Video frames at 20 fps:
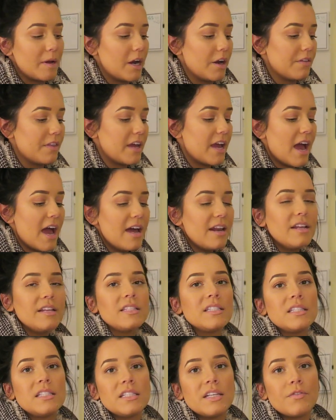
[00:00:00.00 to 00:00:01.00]
pair. They
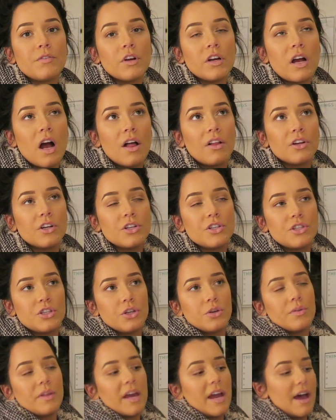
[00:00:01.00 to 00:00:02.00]
had different colors
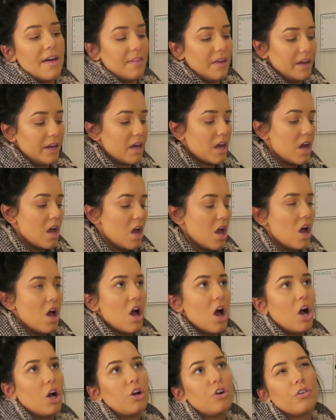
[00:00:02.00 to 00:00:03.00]
too. They had like
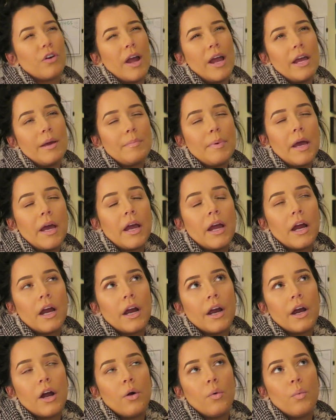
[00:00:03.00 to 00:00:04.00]
a gray
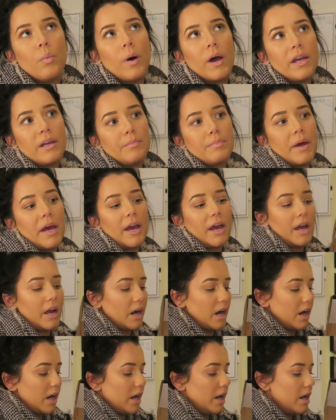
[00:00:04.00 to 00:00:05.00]
pair, a white
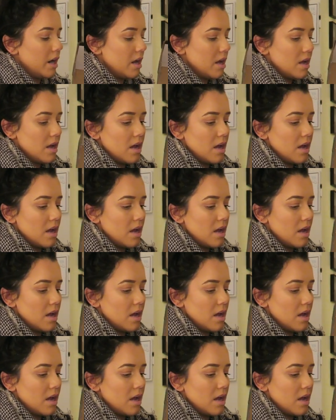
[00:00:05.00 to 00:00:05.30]
pair,